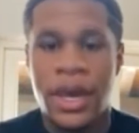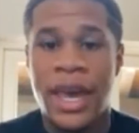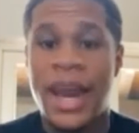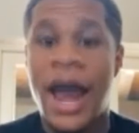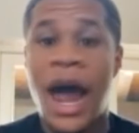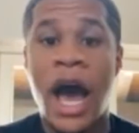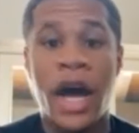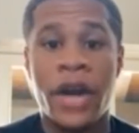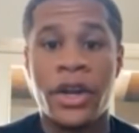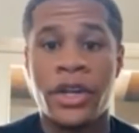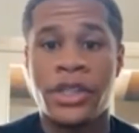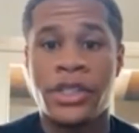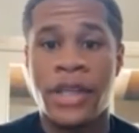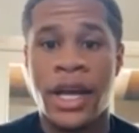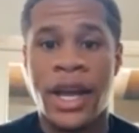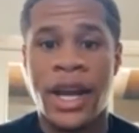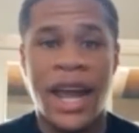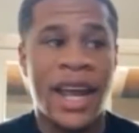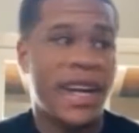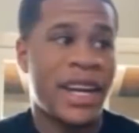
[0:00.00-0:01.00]
And I
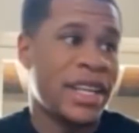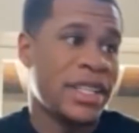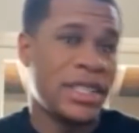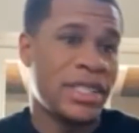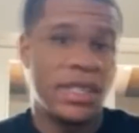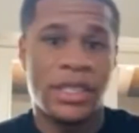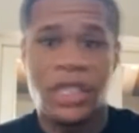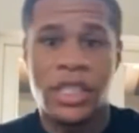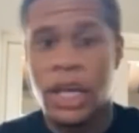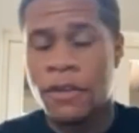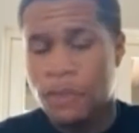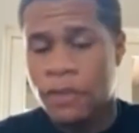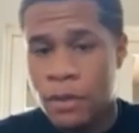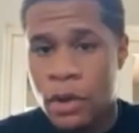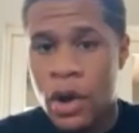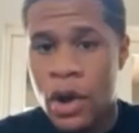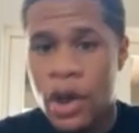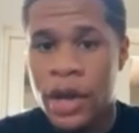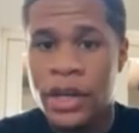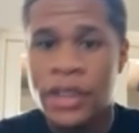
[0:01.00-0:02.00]
understand that. Does
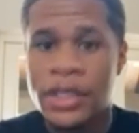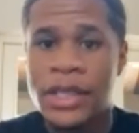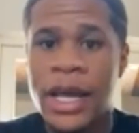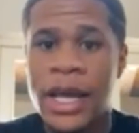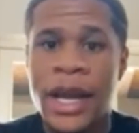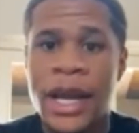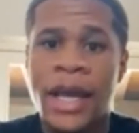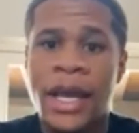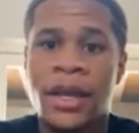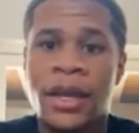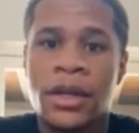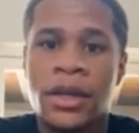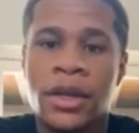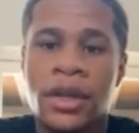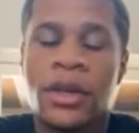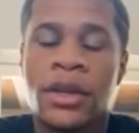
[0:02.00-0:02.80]
Teofimo understand that?